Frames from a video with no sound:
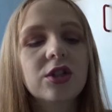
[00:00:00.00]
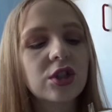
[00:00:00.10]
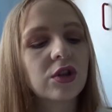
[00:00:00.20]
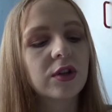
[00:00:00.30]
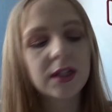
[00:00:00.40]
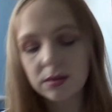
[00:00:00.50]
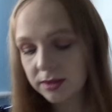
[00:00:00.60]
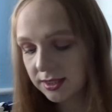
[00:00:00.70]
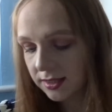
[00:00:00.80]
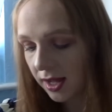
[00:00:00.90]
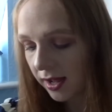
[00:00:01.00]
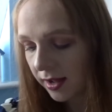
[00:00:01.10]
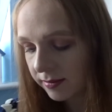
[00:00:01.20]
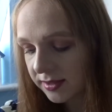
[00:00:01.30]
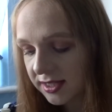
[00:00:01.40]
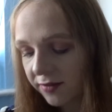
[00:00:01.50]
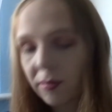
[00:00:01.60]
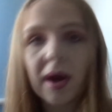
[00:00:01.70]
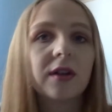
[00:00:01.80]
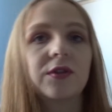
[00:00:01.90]
just thought this was
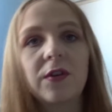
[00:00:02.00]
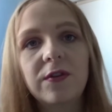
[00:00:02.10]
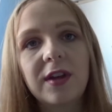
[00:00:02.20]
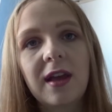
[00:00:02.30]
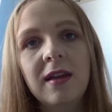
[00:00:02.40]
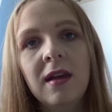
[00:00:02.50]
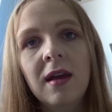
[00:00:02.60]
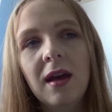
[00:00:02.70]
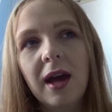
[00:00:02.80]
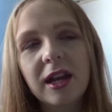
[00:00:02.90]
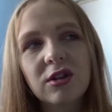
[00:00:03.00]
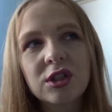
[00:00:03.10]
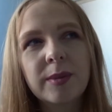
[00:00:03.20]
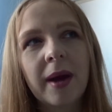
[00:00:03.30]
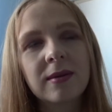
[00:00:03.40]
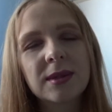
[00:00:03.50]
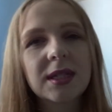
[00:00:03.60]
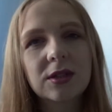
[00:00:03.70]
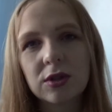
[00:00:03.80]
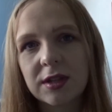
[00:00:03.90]
£7.50, and it costs about
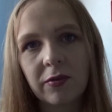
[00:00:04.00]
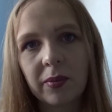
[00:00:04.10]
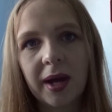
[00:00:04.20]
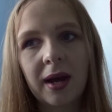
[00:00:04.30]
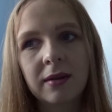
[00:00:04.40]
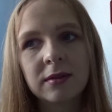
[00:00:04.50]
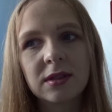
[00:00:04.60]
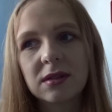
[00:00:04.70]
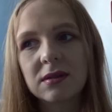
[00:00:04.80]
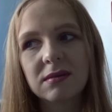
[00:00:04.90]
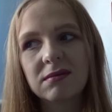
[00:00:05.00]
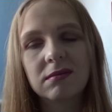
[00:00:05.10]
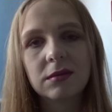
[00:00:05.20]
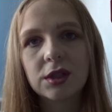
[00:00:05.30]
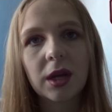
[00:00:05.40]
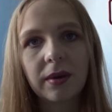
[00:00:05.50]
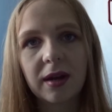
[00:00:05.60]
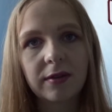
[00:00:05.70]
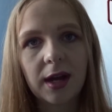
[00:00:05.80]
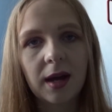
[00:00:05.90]
£6 or £7 to go and
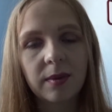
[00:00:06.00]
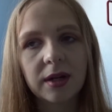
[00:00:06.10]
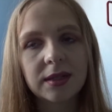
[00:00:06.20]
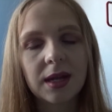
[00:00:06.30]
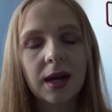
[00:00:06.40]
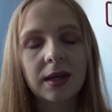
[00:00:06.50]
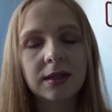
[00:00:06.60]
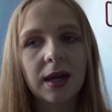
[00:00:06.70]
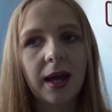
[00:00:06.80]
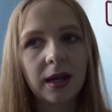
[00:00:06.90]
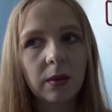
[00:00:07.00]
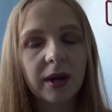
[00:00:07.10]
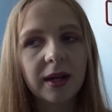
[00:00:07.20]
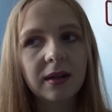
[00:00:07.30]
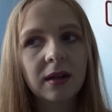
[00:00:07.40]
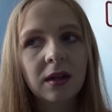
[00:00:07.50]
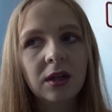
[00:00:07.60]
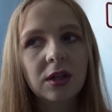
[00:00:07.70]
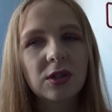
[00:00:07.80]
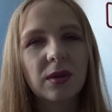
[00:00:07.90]
have your eyebrows dyed anyway.
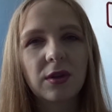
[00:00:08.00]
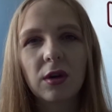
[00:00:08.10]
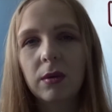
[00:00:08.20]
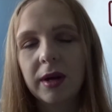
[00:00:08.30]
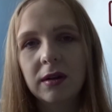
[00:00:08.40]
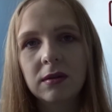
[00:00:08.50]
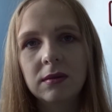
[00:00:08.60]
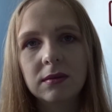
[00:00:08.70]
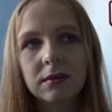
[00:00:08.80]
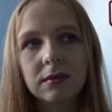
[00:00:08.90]
So I thought, well,